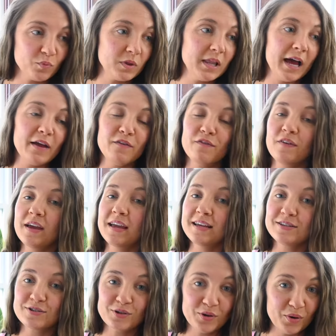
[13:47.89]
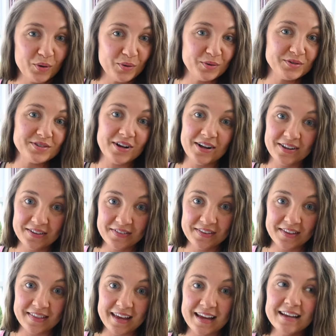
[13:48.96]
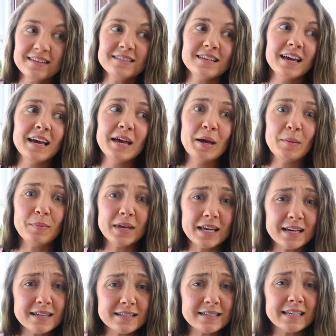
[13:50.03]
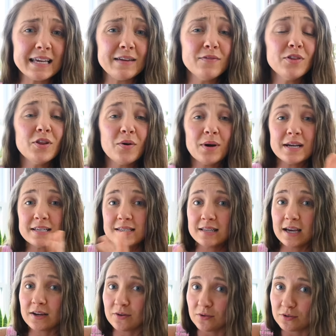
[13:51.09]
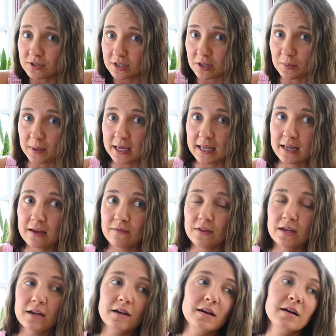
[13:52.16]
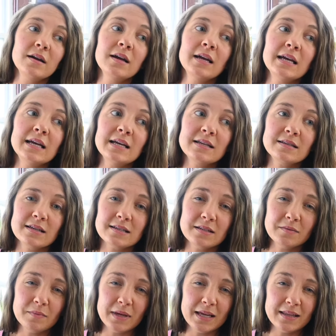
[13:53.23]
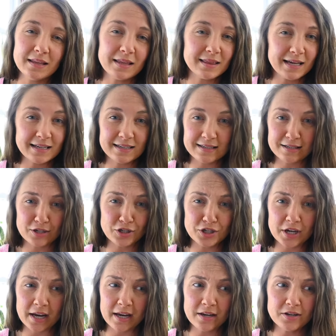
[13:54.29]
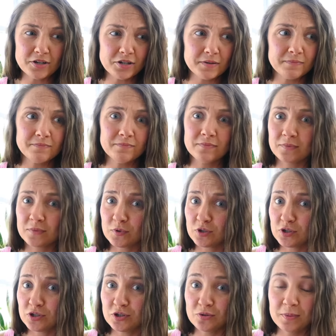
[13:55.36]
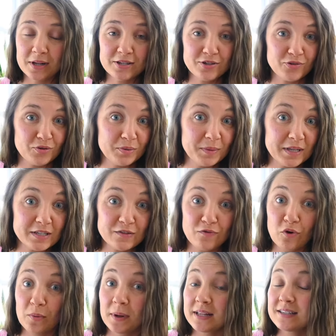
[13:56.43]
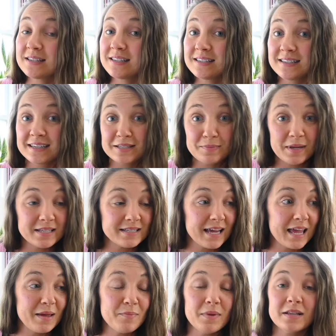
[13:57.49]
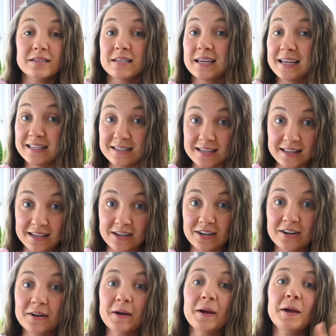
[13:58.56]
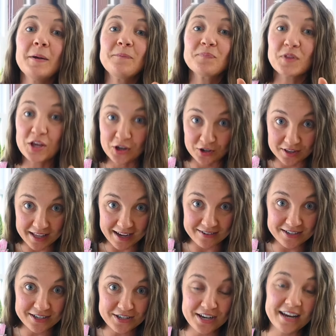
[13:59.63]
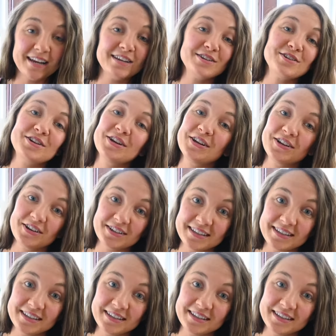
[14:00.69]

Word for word: life phase, goals, all of the things. Because even though I set goals at the beginning of the year, doesn't mean that that doesn't change two months, three months, four months, six months, eight months into the year. You're allowed to change. You're